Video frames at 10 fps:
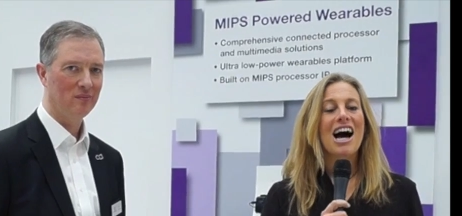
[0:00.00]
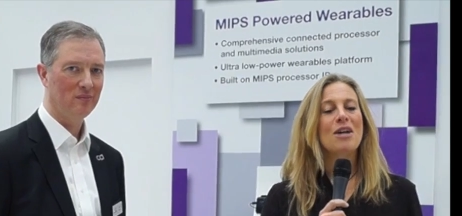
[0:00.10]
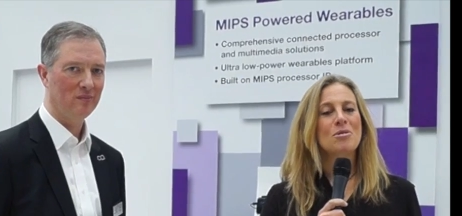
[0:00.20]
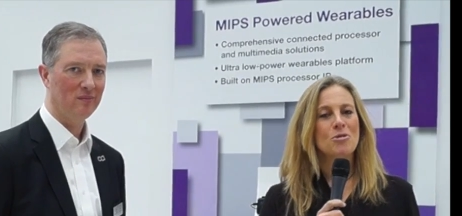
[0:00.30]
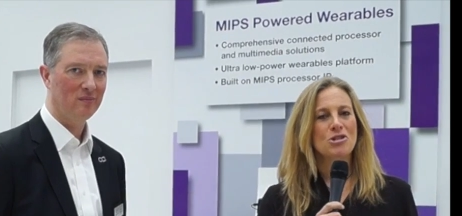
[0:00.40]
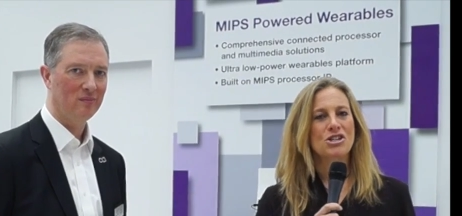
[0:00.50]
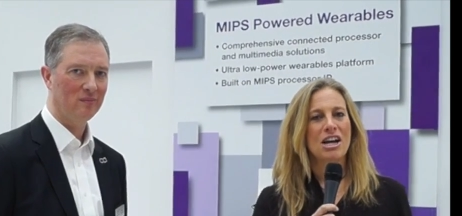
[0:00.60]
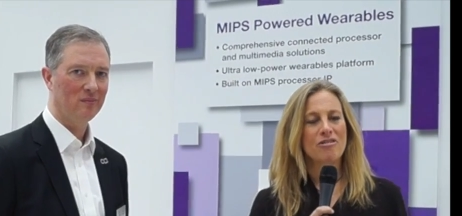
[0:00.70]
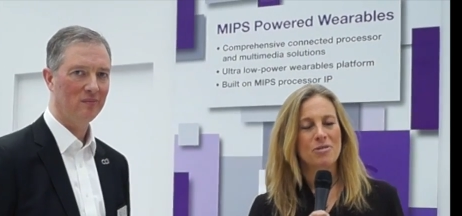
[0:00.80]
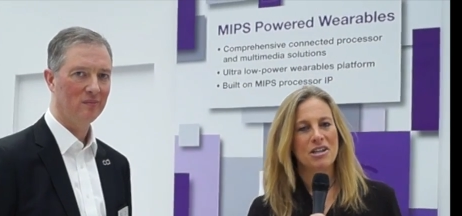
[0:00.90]
Speaker 1: I'm Limor
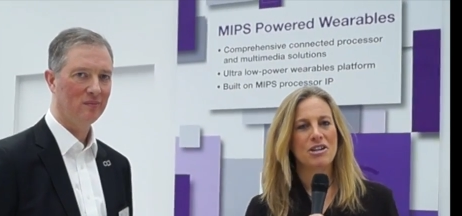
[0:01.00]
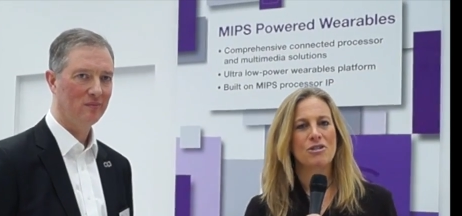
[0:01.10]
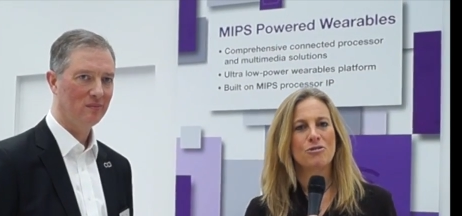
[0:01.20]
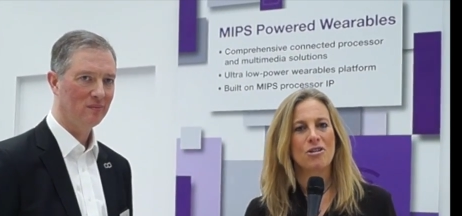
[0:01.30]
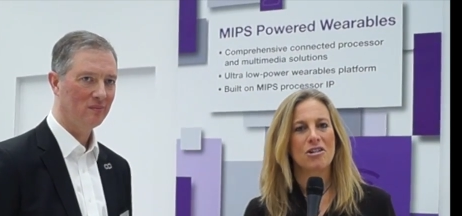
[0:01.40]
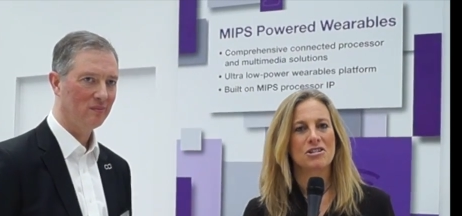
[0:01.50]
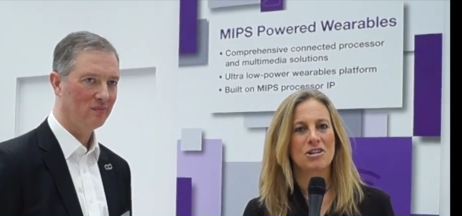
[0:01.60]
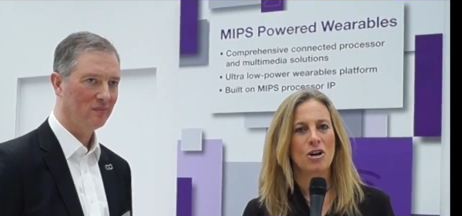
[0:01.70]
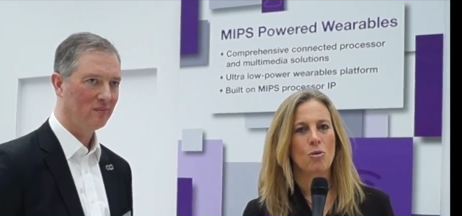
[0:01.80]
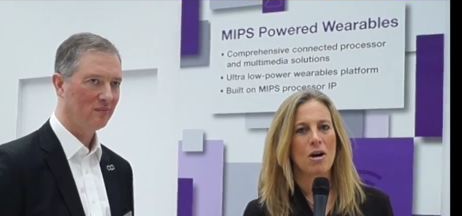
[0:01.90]
Schafman here for
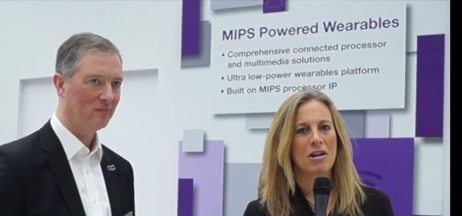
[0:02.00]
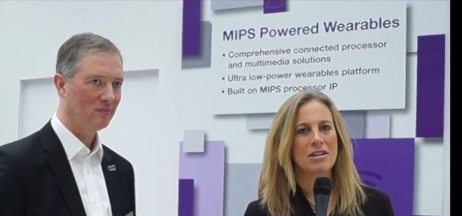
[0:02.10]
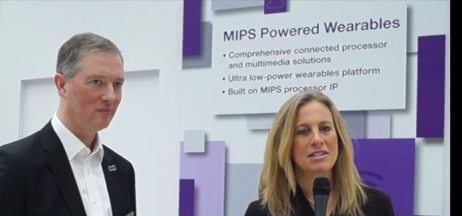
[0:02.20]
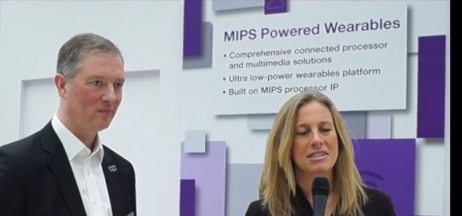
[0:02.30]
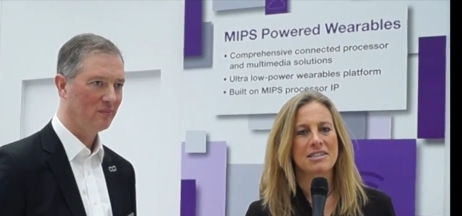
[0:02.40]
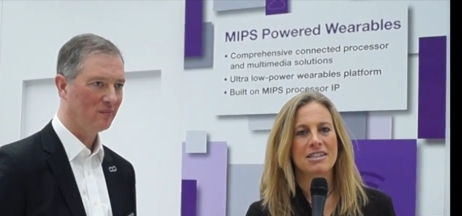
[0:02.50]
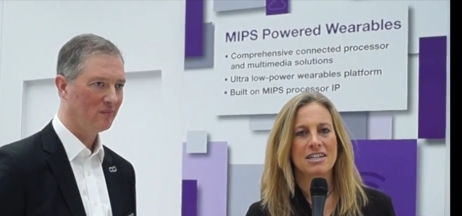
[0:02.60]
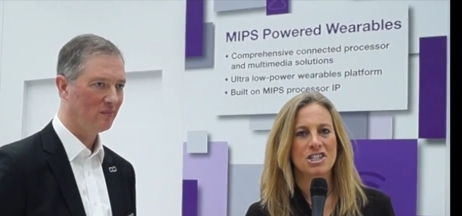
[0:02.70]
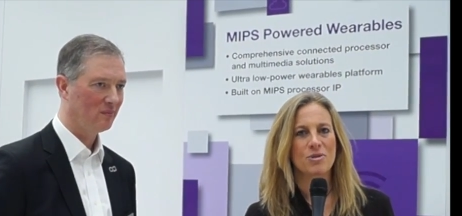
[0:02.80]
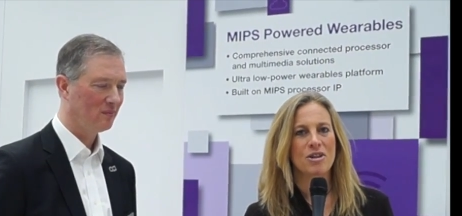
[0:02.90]
RCR Wireless at
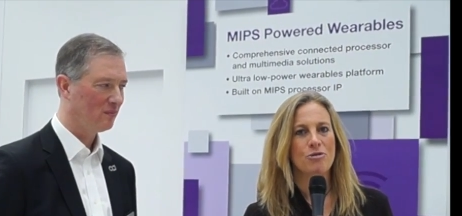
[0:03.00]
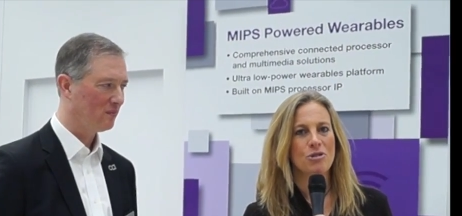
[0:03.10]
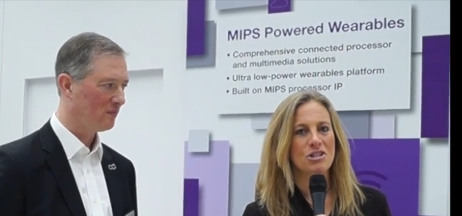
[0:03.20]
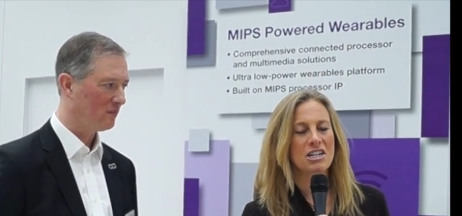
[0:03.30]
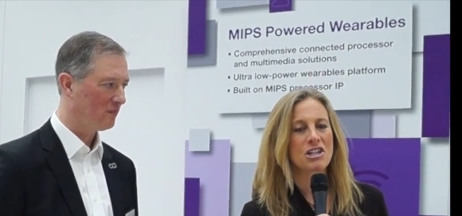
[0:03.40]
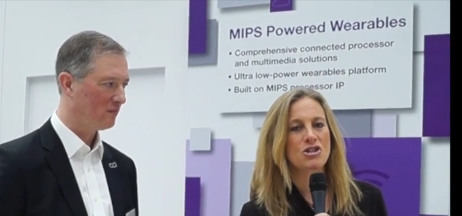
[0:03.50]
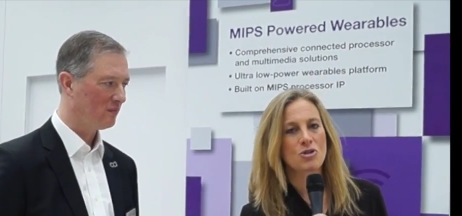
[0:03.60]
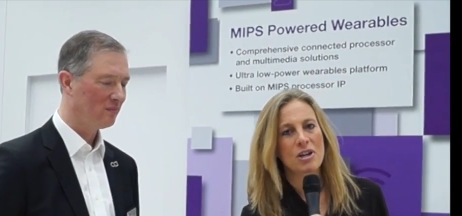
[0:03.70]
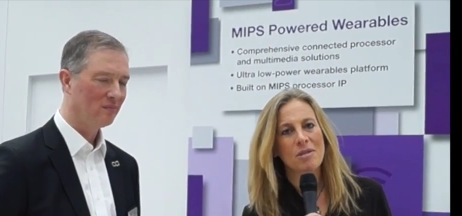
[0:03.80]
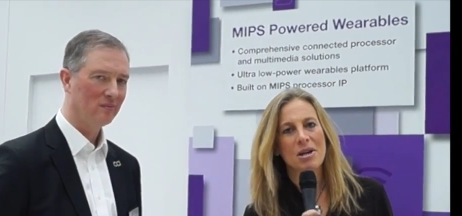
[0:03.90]
CES 2014, and
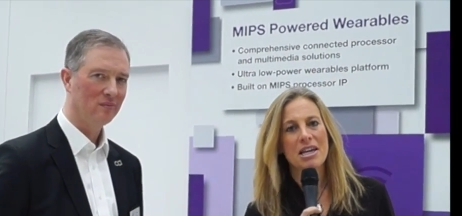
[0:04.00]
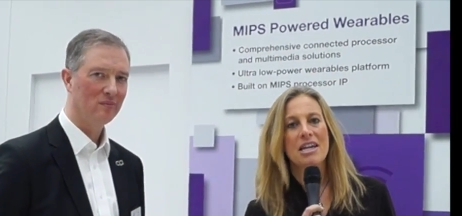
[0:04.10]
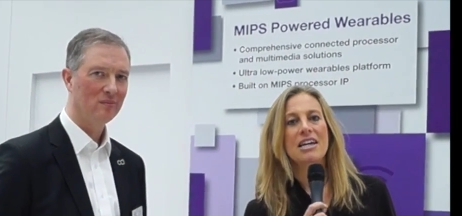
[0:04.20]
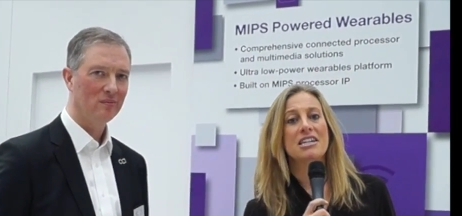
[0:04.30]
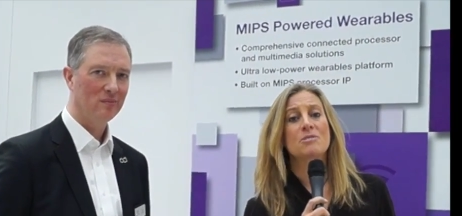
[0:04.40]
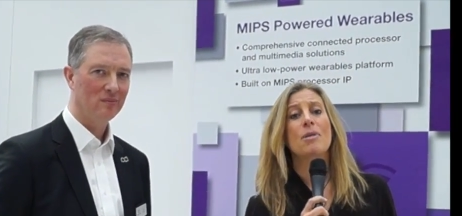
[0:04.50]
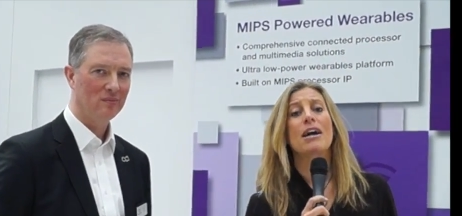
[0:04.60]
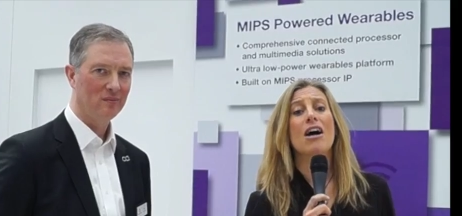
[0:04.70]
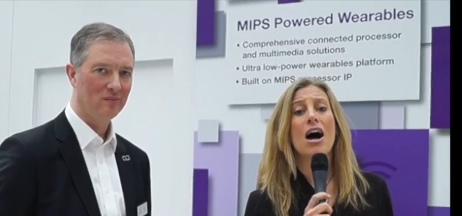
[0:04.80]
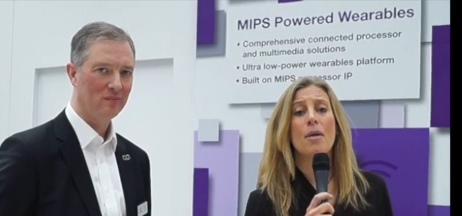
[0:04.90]
joining me is
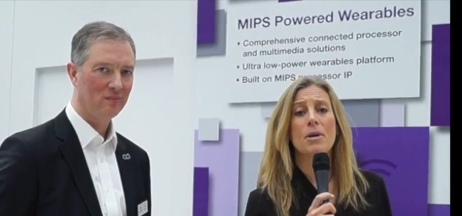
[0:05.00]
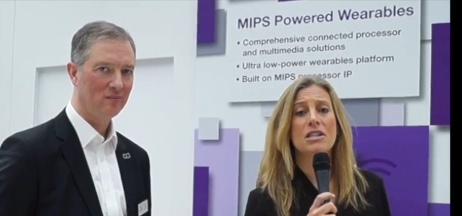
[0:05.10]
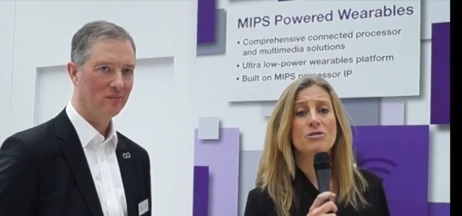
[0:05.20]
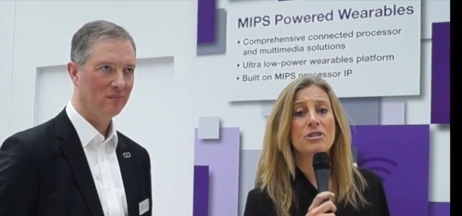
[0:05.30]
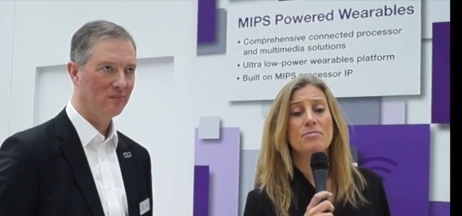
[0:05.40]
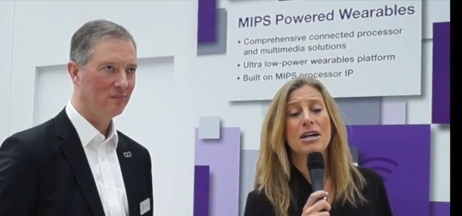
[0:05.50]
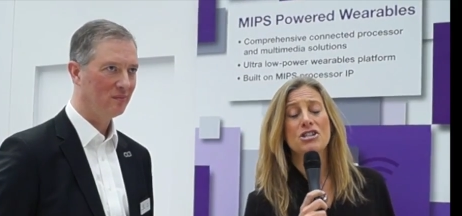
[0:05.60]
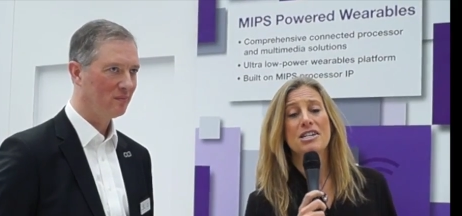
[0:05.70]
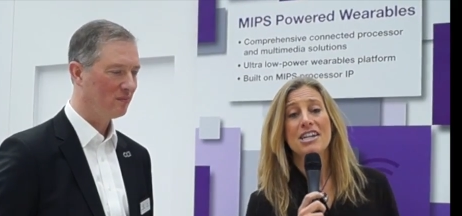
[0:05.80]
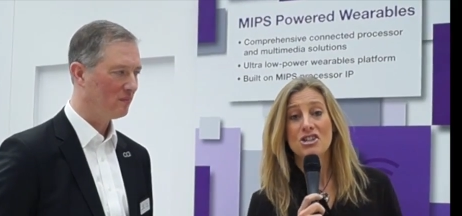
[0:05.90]
Mike Hopkins for
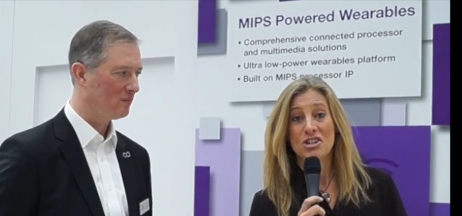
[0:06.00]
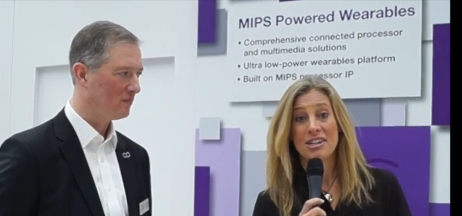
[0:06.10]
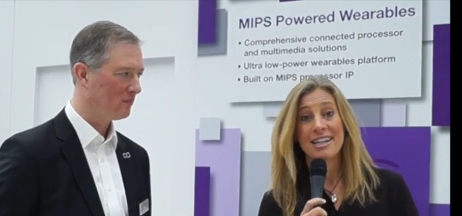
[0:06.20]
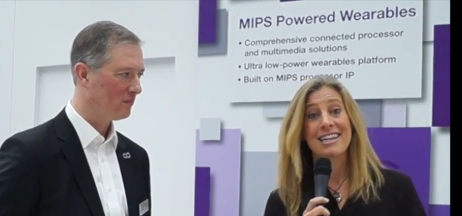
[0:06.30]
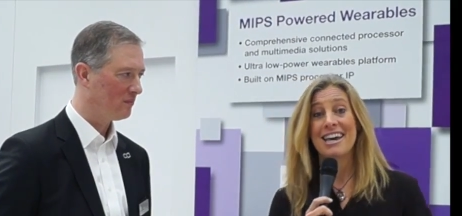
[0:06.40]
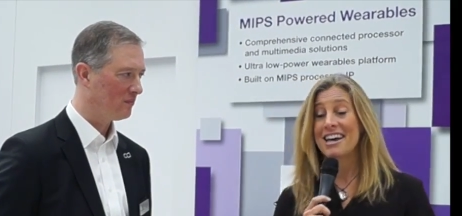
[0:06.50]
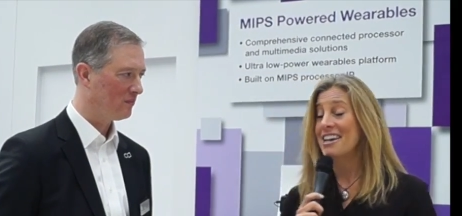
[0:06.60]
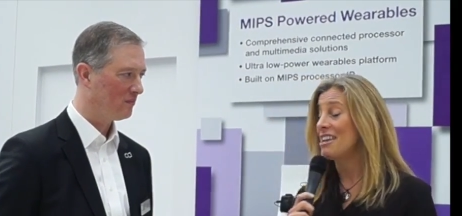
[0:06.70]
Imagination again.